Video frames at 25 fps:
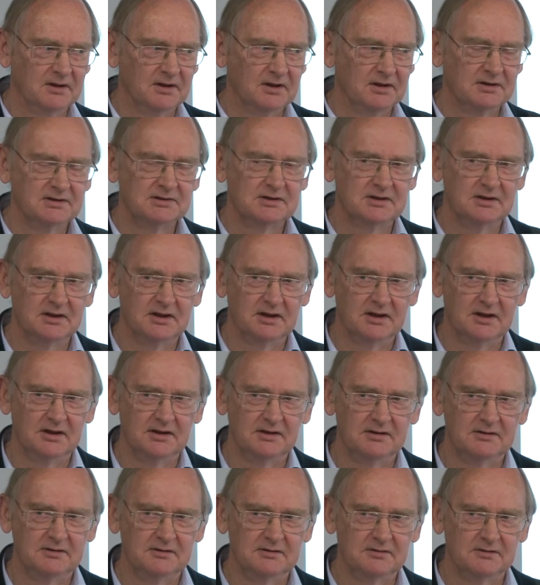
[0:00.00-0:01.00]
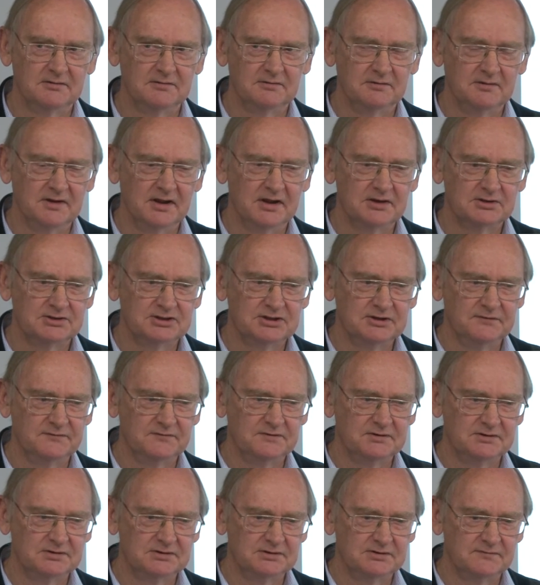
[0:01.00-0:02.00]
And now
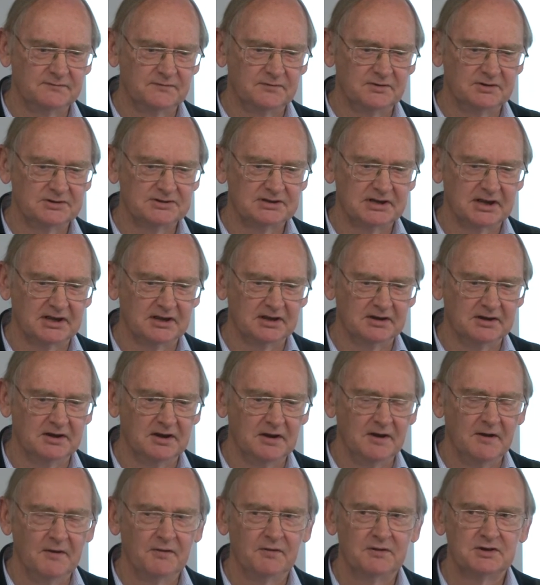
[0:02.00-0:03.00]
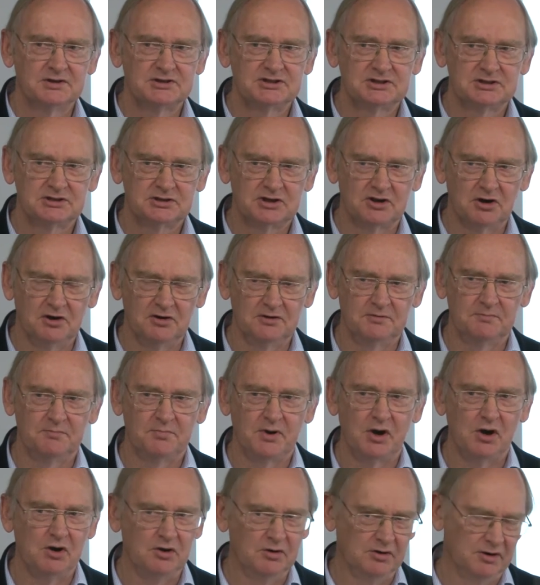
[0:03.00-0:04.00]
shift for a second. The Scott
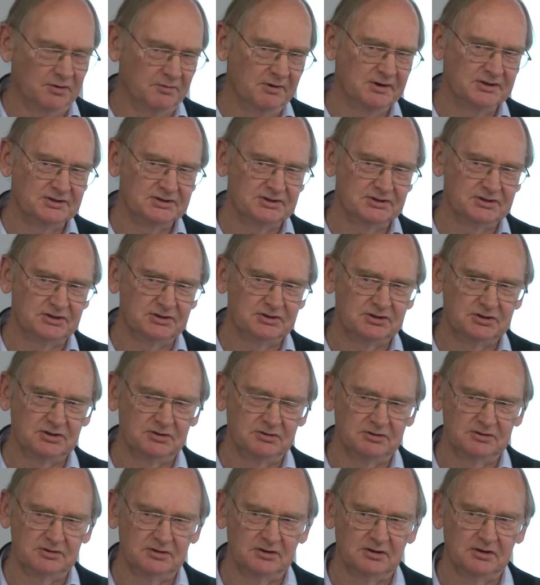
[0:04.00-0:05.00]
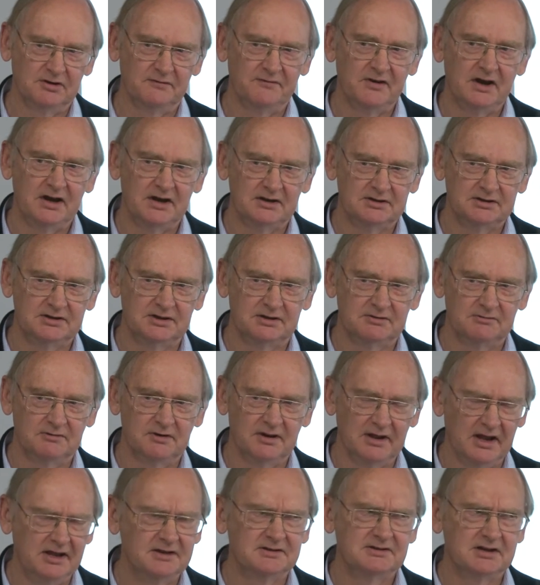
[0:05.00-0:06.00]
Polar Institute of
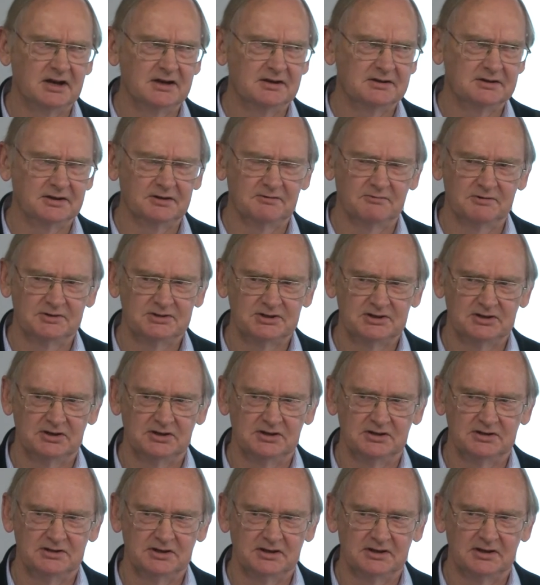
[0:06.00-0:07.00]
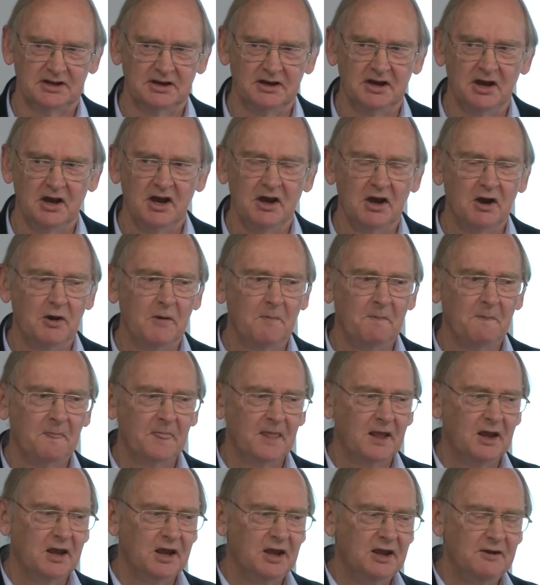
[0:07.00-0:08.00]
Antarctic Research. Okay,
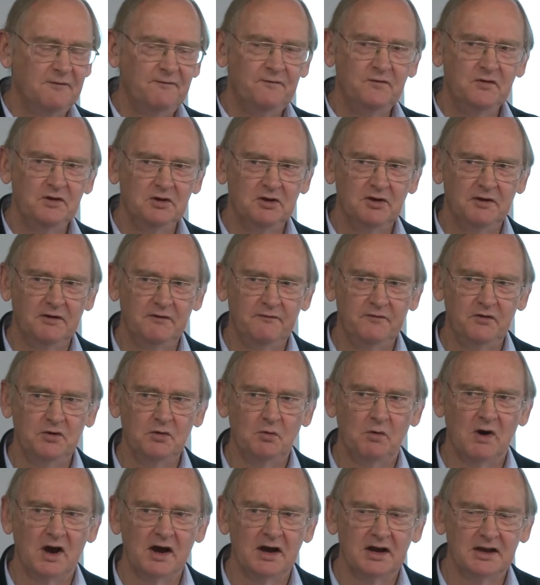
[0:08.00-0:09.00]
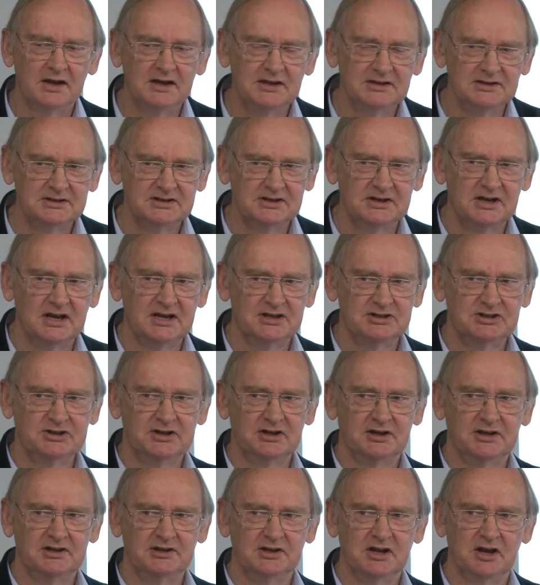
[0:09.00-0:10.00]
if you are
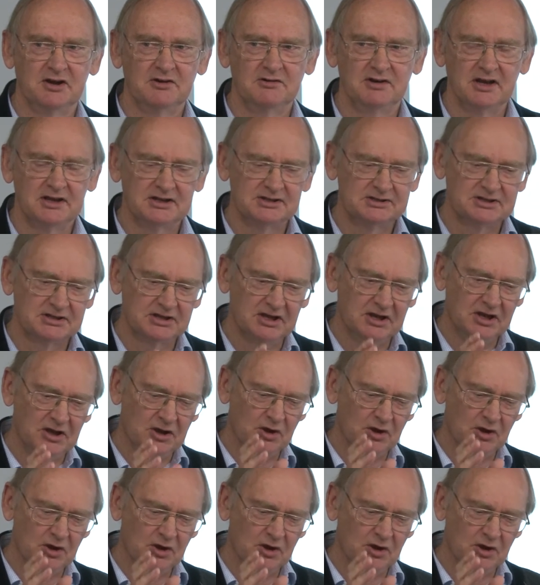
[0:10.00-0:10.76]
internationally known as